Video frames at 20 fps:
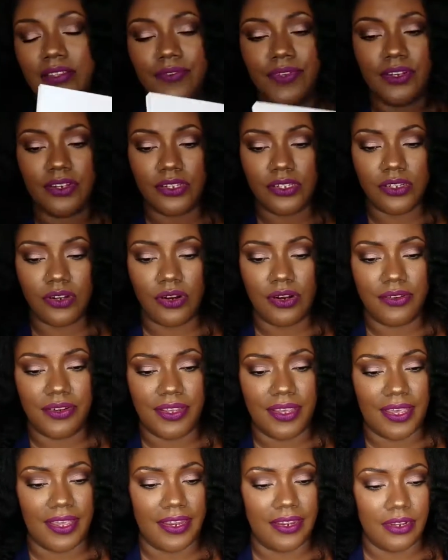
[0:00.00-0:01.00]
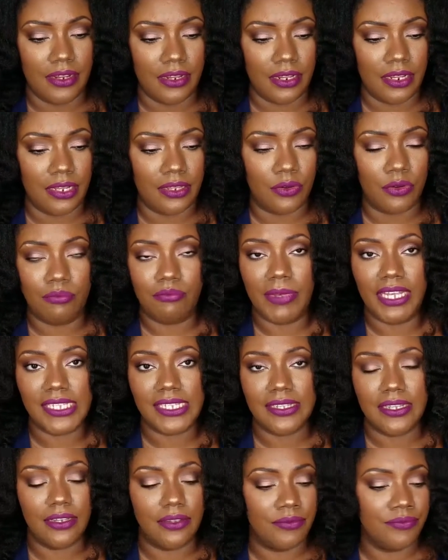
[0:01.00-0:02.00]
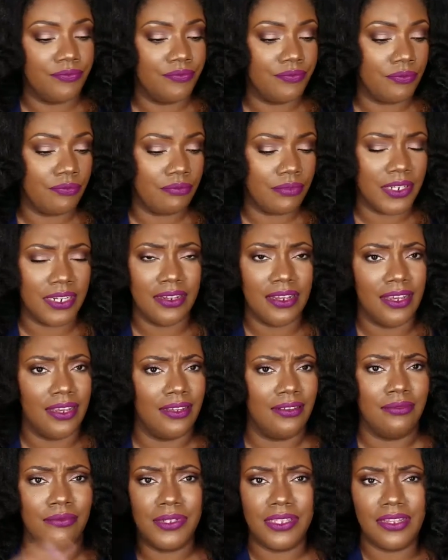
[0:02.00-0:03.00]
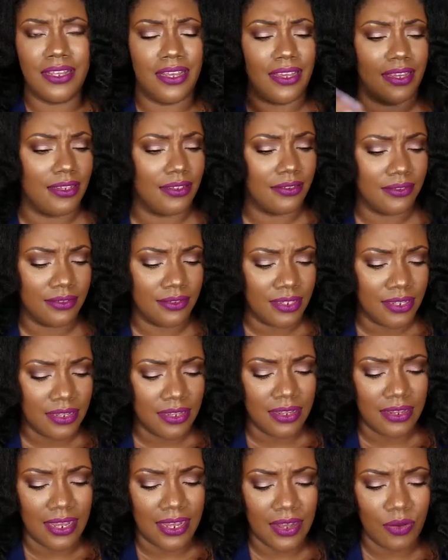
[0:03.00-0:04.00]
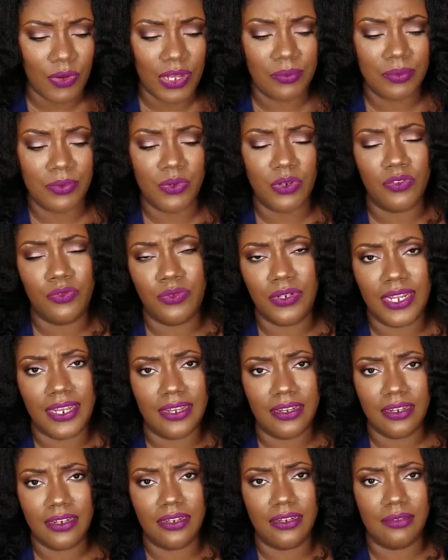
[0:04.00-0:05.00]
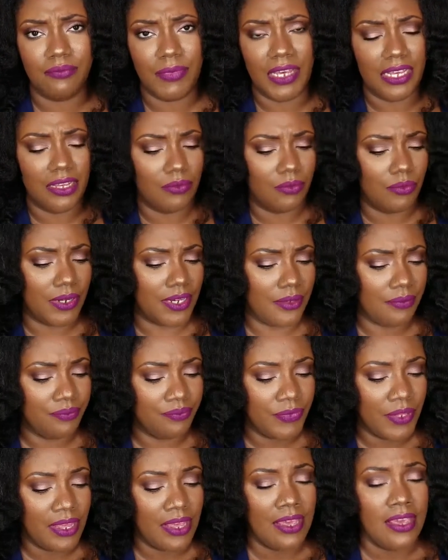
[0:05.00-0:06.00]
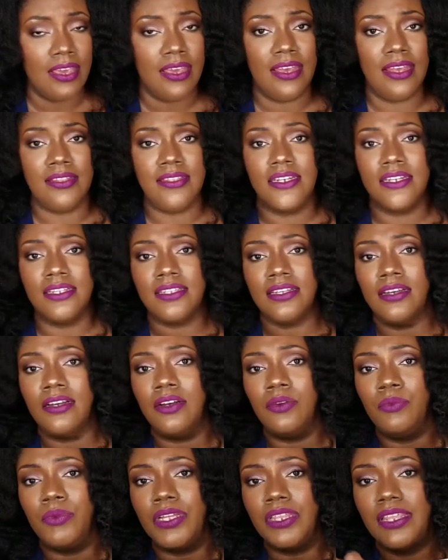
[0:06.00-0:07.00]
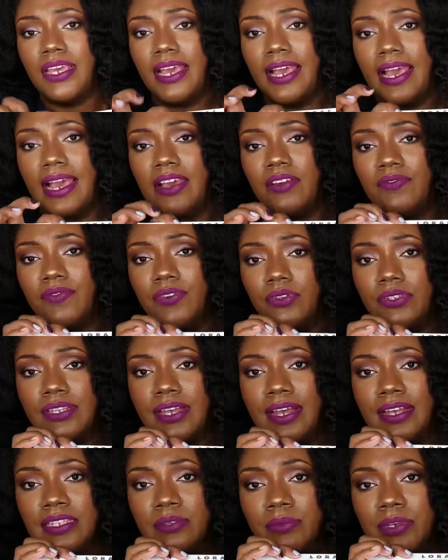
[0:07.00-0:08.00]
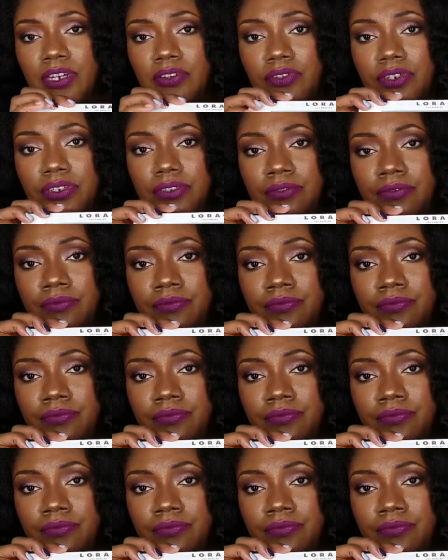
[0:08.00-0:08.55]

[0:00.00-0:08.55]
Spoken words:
of it are starting to get a little messy. But hey, what the heck? I could wipe it off with like a makeup wipe. It does come with a full-size mirror.